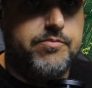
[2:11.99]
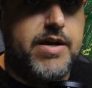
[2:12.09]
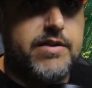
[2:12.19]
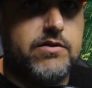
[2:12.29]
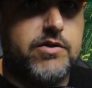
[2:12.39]

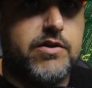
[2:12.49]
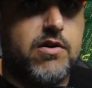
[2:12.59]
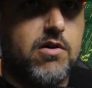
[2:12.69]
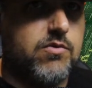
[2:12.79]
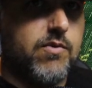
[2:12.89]
by the look of the
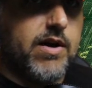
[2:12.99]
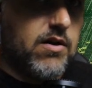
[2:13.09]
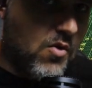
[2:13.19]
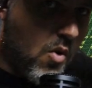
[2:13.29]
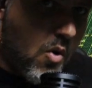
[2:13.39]

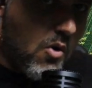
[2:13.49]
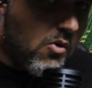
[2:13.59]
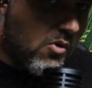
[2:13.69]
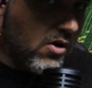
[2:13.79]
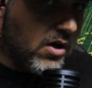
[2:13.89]
hardware,
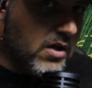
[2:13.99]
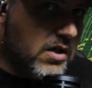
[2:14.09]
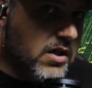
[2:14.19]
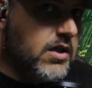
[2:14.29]
or